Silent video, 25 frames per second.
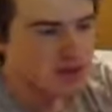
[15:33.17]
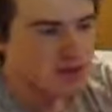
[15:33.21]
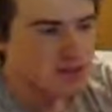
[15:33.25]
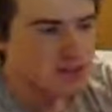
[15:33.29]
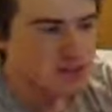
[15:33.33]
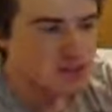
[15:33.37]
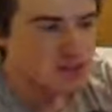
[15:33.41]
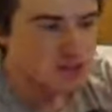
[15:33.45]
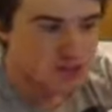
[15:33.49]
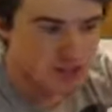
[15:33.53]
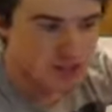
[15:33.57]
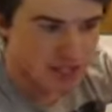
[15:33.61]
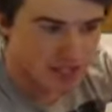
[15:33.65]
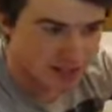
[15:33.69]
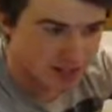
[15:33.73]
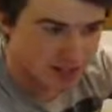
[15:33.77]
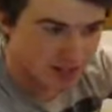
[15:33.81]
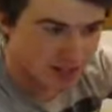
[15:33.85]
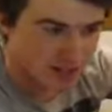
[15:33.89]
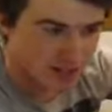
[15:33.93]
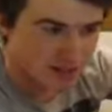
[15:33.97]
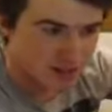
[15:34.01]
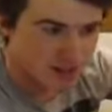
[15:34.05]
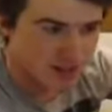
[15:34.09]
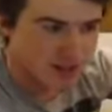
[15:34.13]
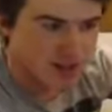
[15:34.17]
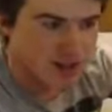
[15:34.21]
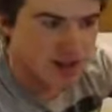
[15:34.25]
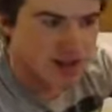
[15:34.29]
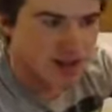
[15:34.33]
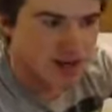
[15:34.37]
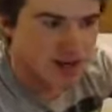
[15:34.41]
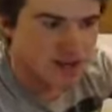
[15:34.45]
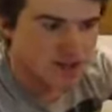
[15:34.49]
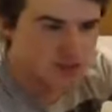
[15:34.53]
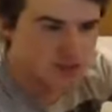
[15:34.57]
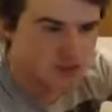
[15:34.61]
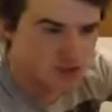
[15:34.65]
Second,
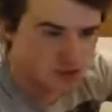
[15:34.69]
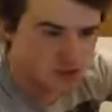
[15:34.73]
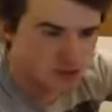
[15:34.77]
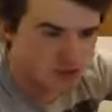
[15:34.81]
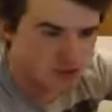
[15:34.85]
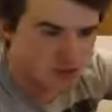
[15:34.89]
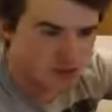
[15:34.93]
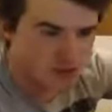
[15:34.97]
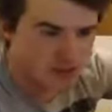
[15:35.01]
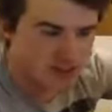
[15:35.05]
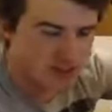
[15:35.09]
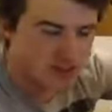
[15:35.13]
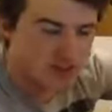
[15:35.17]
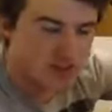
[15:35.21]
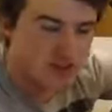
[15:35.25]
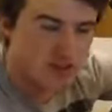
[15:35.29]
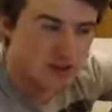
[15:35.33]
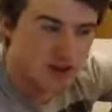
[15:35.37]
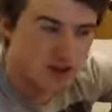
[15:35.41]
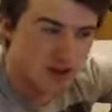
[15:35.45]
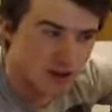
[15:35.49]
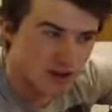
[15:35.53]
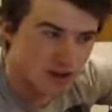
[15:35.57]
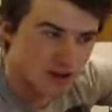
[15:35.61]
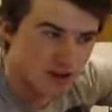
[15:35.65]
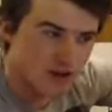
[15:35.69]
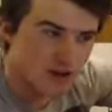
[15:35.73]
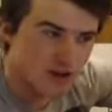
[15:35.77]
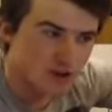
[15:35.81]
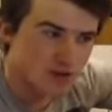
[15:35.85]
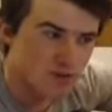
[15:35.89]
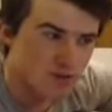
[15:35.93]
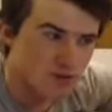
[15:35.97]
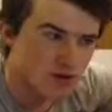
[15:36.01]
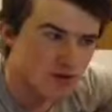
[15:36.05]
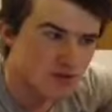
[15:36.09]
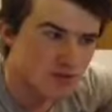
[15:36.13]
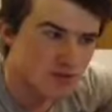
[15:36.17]
I don't think a gun
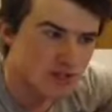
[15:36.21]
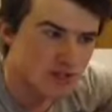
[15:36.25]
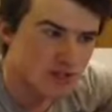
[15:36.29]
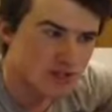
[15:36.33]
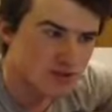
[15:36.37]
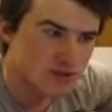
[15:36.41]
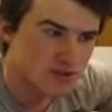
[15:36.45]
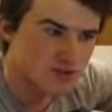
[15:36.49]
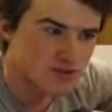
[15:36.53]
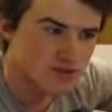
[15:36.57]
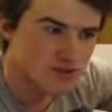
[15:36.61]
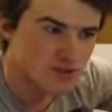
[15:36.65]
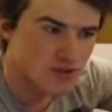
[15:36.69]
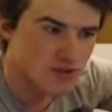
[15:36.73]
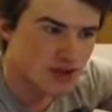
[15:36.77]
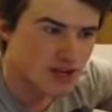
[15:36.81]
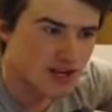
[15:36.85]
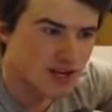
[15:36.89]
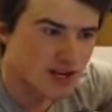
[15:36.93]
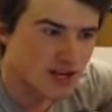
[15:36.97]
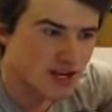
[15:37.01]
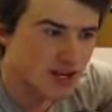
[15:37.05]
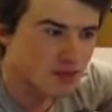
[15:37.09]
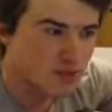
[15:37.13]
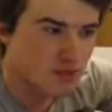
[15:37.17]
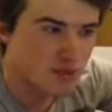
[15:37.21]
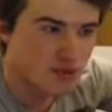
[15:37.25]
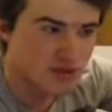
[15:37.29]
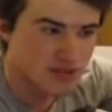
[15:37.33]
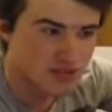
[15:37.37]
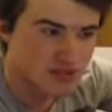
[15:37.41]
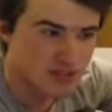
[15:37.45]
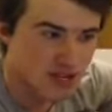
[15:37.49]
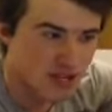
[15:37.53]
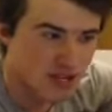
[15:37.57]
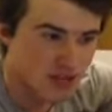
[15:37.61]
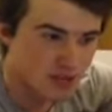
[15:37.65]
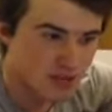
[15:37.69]
would have been useful at any point in
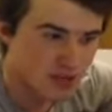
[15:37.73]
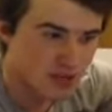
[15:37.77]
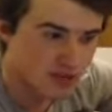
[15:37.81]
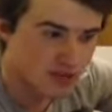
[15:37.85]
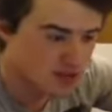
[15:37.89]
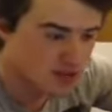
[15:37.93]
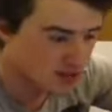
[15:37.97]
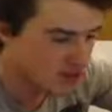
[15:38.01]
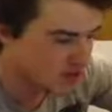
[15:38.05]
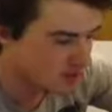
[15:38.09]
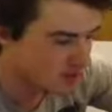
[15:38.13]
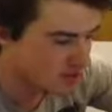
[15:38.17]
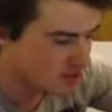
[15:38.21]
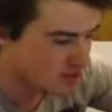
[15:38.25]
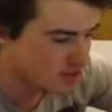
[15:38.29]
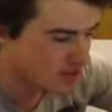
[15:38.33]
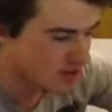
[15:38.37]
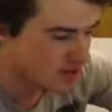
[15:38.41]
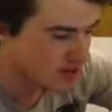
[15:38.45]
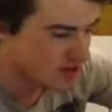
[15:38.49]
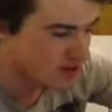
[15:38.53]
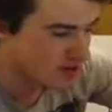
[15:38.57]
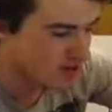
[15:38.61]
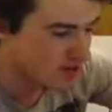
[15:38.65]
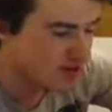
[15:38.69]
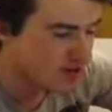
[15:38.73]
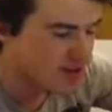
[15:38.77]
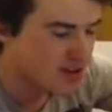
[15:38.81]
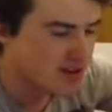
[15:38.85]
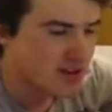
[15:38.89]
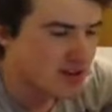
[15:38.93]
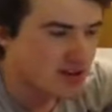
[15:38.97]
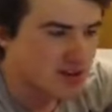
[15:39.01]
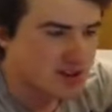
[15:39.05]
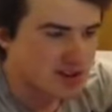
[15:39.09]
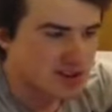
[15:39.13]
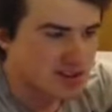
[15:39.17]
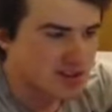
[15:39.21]
time in A Christmas Carol,
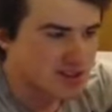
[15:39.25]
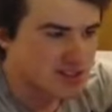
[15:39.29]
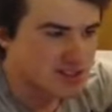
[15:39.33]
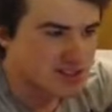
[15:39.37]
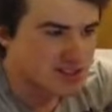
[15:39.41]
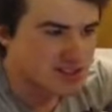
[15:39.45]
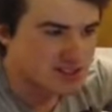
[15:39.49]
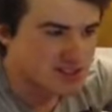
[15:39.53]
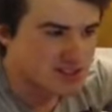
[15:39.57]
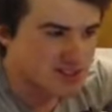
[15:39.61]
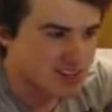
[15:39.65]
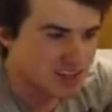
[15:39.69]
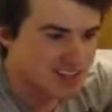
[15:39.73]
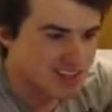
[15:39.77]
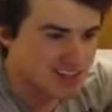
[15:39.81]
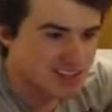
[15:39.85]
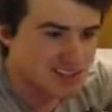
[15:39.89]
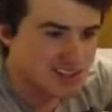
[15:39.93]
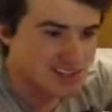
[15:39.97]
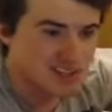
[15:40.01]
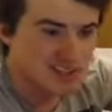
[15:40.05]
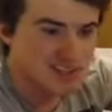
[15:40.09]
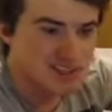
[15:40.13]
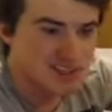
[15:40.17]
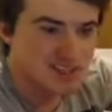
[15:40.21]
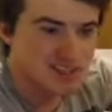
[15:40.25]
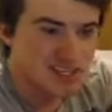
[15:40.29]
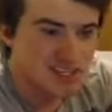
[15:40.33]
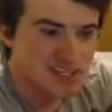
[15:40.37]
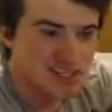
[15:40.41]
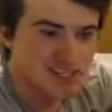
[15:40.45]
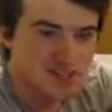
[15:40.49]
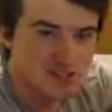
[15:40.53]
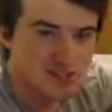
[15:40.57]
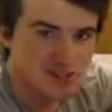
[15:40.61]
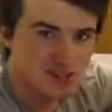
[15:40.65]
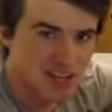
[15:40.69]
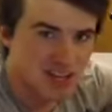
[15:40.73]
unless it's like, today's
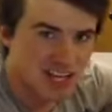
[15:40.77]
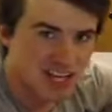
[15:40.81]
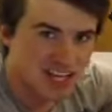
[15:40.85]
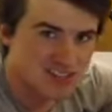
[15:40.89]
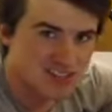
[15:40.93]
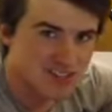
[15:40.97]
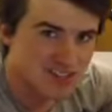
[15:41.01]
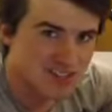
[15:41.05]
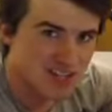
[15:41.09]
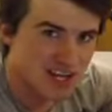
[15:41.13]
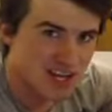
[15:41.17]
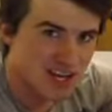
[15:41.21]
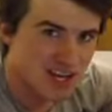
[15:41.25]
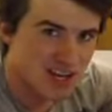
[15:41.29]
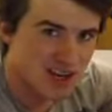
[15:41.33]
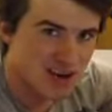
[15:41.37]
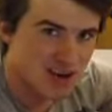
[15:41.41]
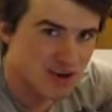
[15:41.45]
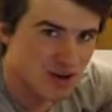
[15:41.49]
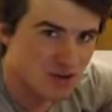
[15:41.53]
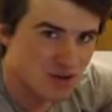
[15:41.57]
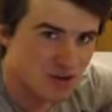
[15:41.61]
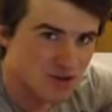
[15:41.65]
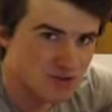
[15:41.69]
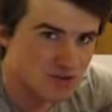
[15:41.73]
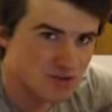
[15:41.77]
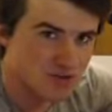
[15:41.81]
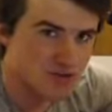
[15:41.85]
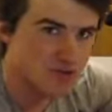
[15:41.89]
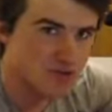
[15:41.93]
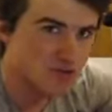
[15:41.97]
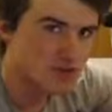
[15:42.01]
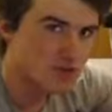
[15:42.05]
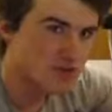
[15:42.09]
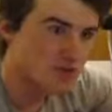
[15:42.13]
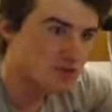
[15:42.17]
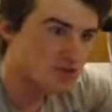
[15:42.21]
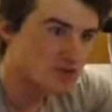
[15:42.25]
your last day, Uncle
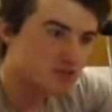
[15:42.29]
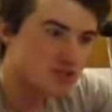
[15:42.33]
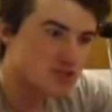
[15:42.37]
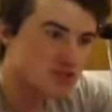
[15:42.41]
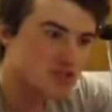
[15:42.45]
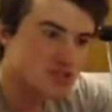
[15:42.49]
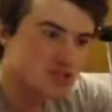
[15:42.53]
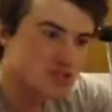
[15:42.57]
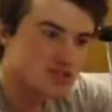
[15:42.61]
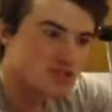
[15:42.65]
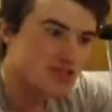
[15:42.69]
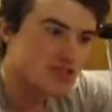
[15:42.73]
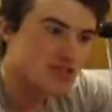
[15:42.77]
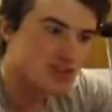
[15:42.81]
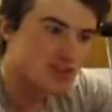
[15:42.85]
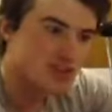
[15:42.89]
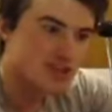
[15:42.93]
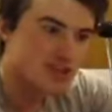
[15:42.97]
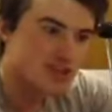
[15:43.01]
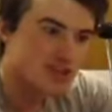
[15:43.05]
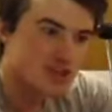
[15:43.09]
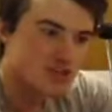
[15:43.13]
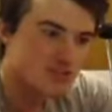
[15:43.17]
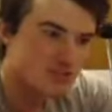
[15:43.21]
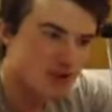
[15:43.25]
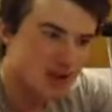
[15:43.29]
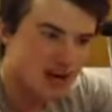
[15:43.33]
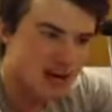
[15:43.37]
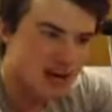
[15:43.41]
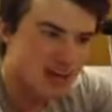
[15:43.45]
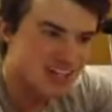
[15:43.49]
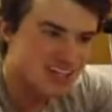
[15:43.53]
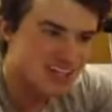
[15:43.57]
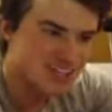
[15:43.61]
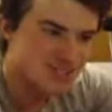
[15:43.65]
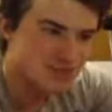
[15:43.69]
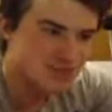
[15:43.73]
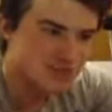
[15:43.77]
Scrooge. Say your
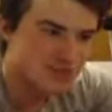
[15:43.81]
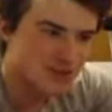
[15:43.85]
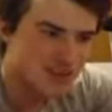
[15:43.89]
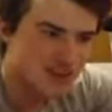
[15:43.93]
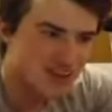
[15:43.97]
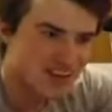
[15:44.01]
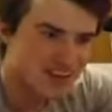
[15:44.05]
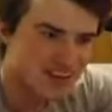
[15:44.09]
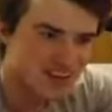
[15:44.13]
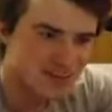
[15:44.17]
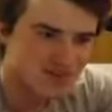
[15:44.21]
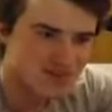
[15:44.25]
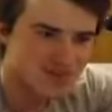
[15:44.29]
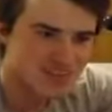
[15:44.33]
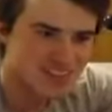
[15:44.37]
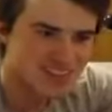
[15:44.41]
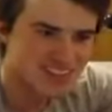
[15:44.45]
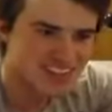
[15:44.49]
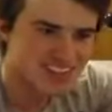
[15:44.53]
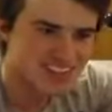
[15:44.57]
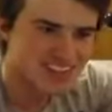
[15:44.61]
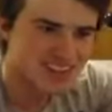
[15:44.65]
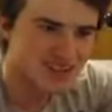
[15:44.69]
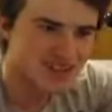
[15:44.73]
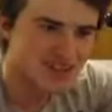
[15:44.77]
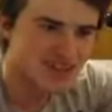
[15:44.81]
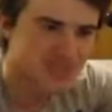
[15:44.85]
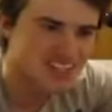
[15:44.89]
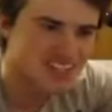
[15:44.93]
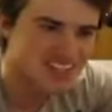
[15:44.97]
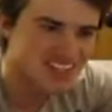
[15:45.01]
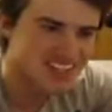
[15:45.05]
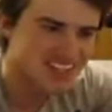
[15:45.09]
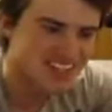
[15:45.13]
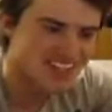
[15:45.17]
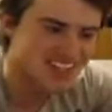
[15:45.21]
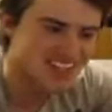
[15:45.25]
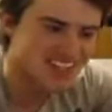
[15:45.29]
goodbyes, Blam. Look
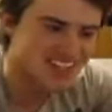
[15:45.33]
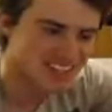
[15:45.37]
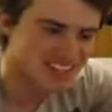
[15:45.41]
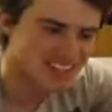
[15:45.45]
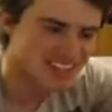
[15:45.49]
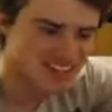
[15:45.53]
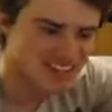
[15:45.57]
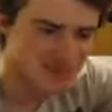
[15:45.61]
at the